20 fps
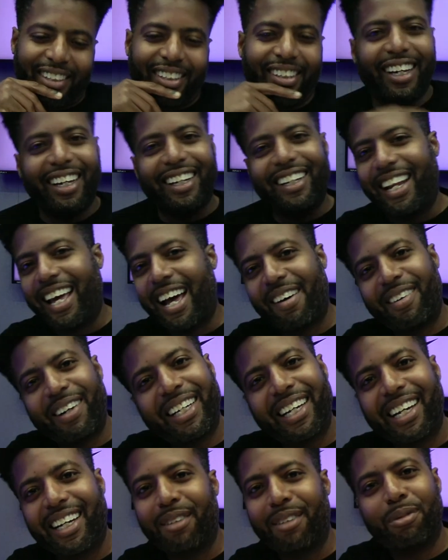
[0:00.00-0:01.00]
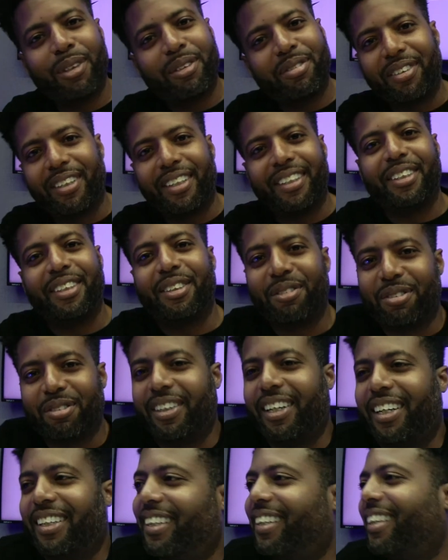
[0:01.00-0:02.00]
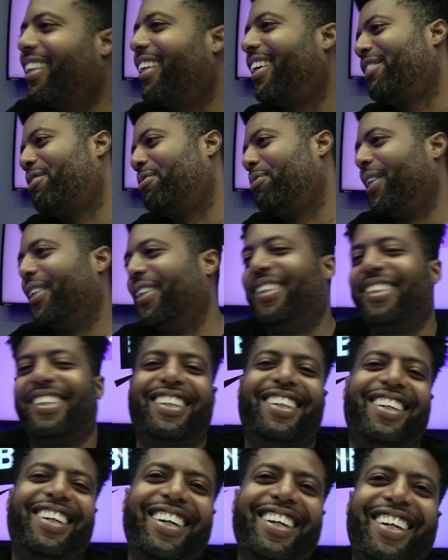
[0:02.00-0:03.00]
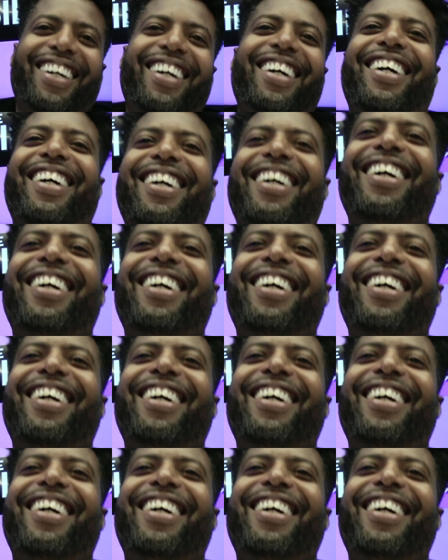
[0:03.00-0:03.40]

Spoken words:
Now I gotta be funny on Friday. Yeah.